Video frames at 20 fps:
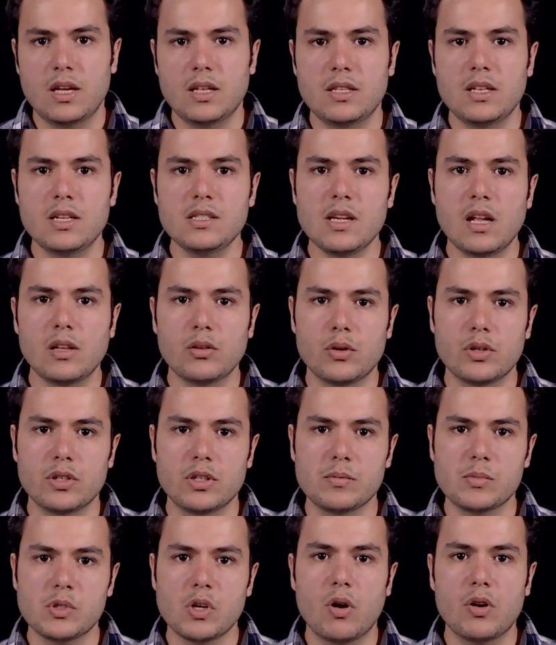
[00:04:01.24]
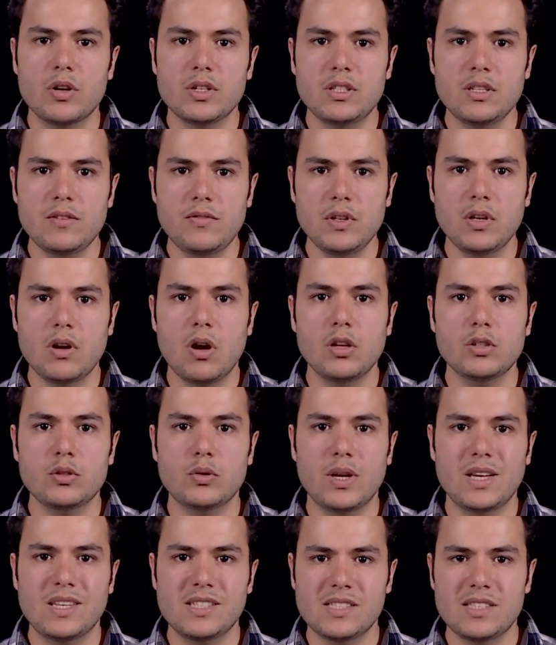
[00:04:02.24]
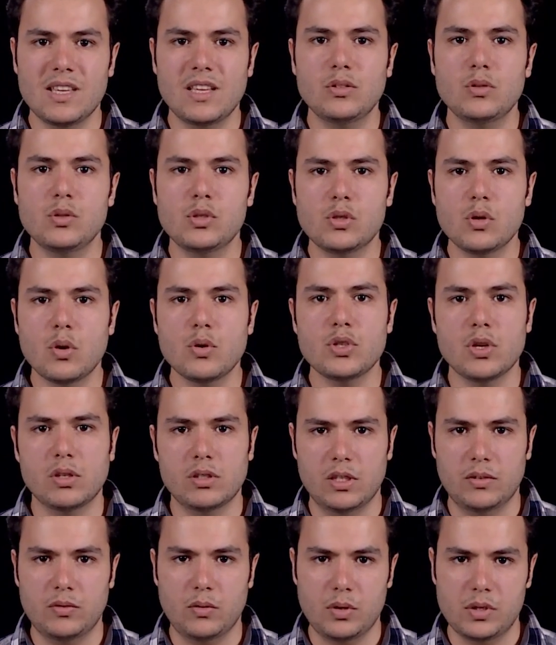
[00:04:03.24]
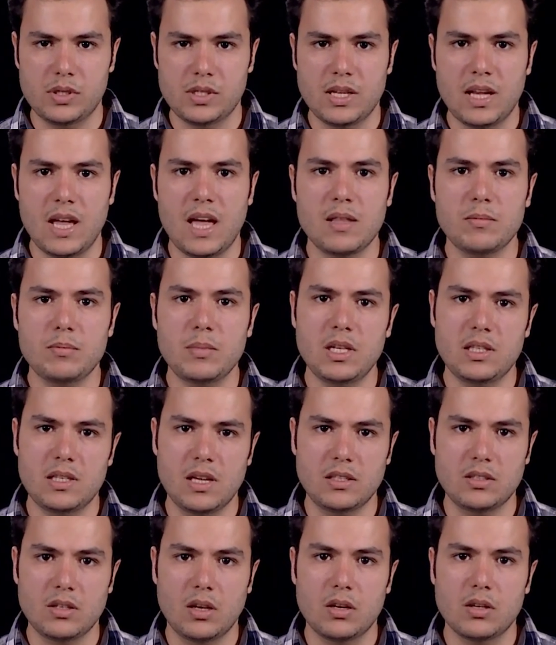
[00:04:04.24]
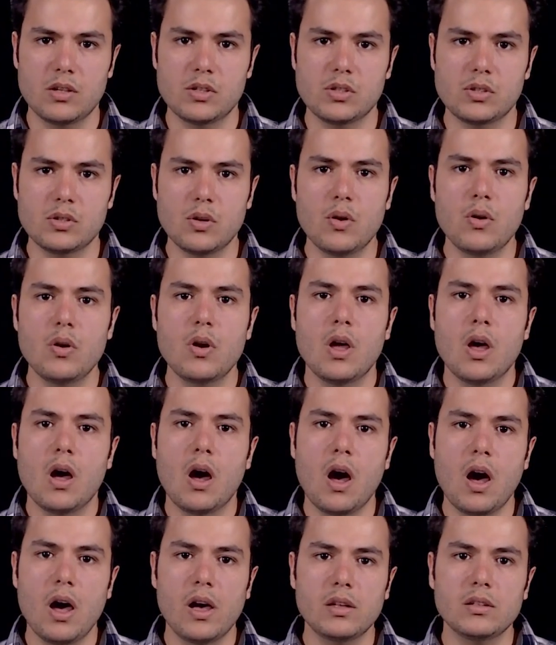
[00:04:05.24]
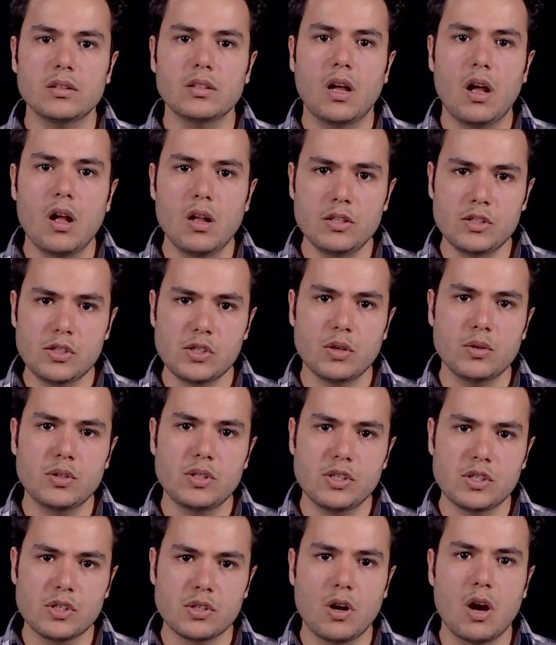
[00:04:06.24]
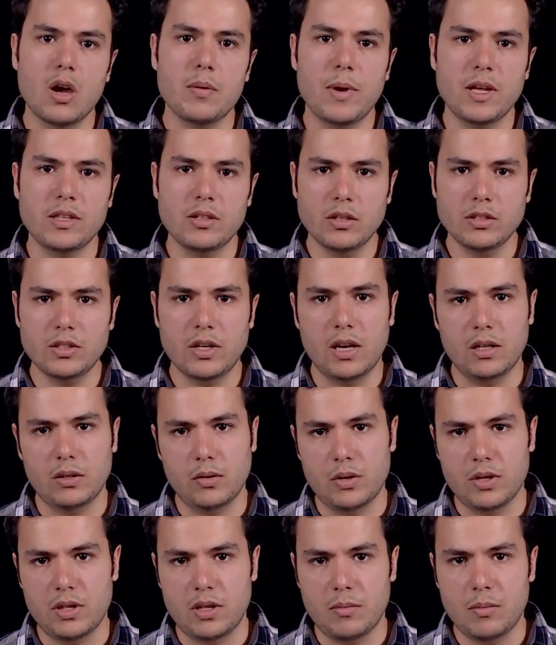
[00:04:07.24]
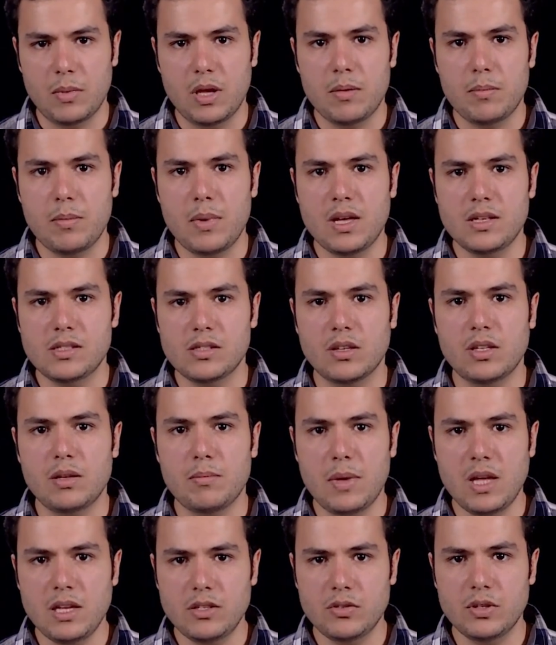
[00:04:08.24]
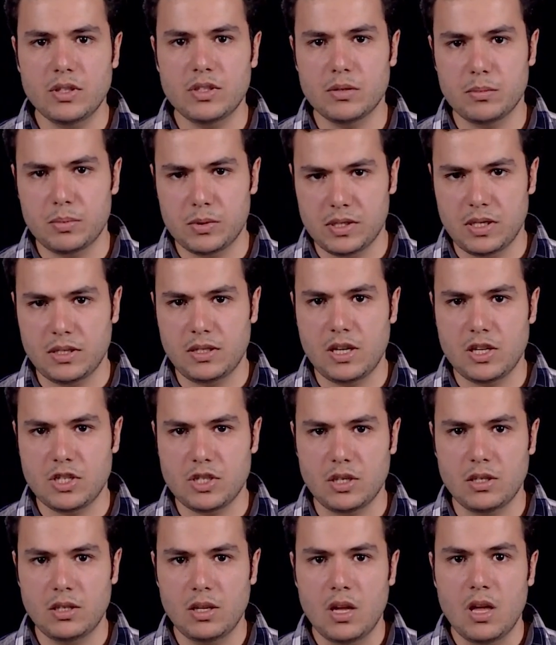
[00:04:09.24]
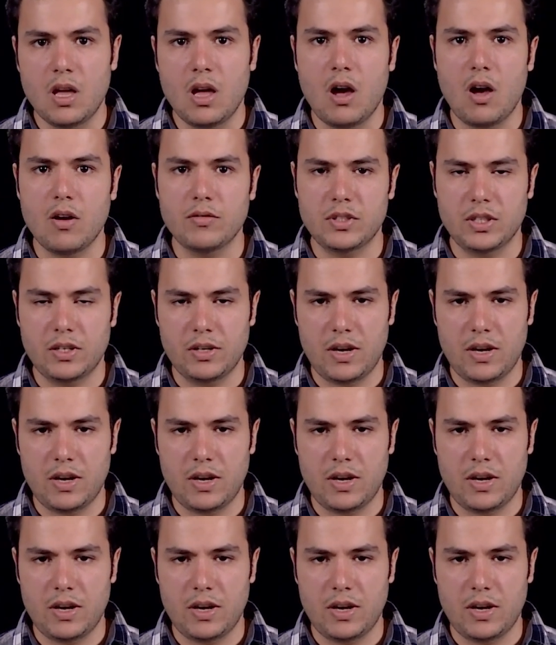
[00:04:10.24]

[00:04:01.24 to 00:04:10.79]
These algorithms are difficult to extend to social networks and big data, so I'll also describe another algorithm based on a matrix representation of the